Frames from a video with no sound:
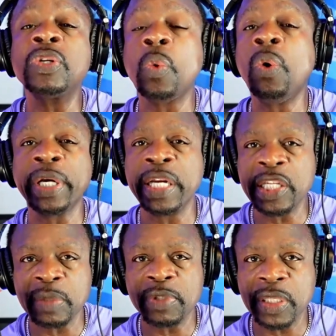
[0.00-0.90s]

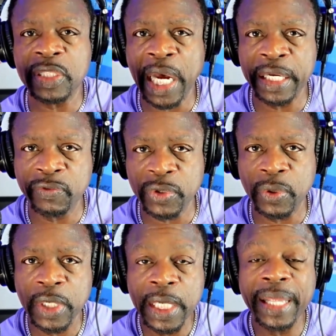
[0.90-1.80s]
organisms inside of
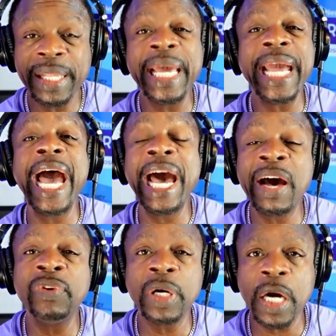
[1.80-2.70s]
you, they
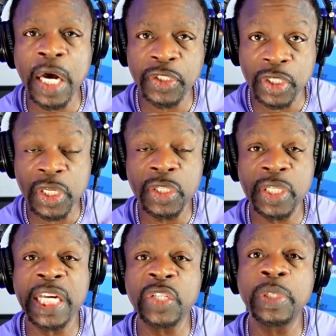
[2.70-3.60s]
have a consciousness.
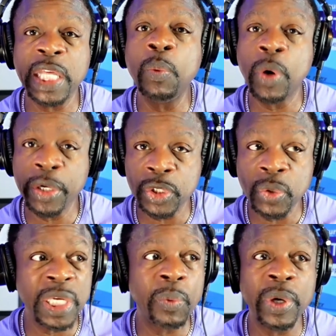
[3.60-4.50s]
And guess what they want to
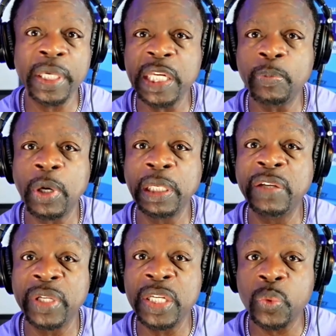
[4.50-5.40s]
do? They want to keep on
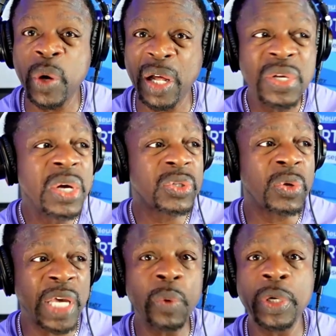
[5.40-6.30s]
living as well. So
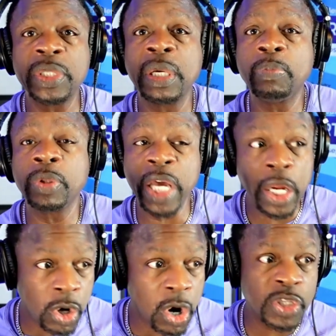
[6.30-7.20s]
they
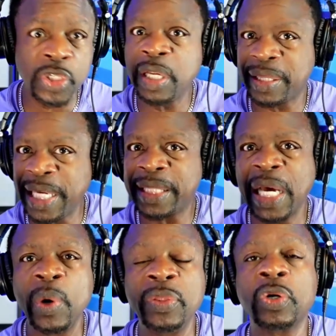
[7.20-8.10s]
are causing you to think
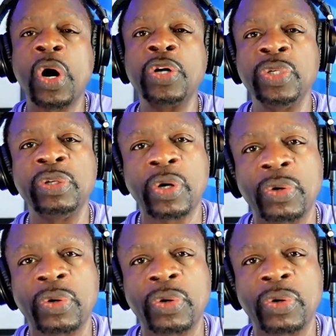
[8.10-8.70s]
that way. They're causing you